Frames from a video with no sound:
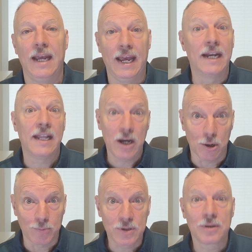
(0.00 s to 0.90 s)
and it
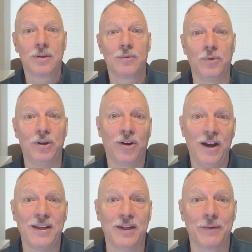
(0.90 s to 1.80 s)
helps when you're
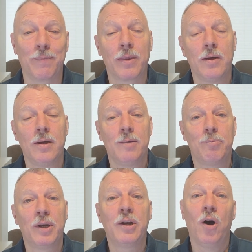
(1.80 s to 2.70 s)
hiking,
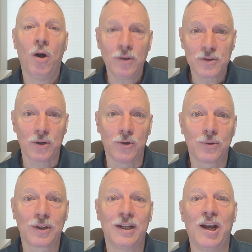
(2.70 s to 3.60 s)
but it
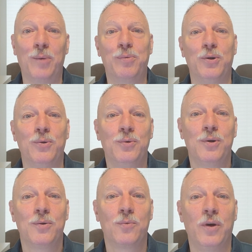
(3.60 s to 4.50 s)
also can help you
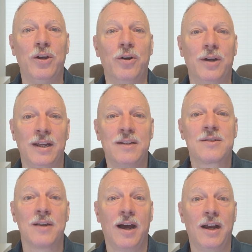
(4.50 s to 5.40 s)
when you're
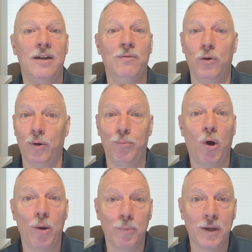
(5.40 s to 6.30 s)
inside of your
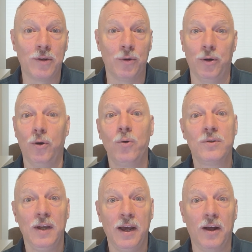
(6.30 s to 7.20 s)
apartment or your
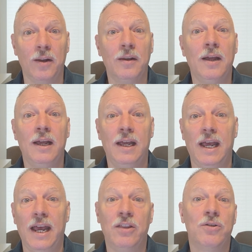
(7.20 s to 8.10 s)
hotel
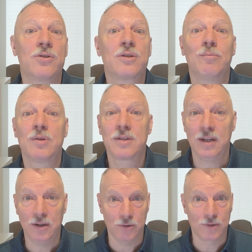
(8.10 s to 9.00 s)
and there's some
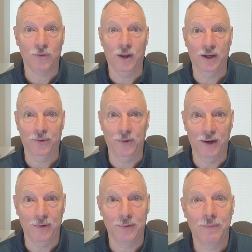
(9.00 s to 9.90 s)
mosquitoes flying
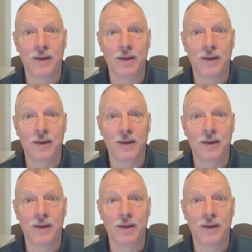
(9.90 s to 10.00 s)
around.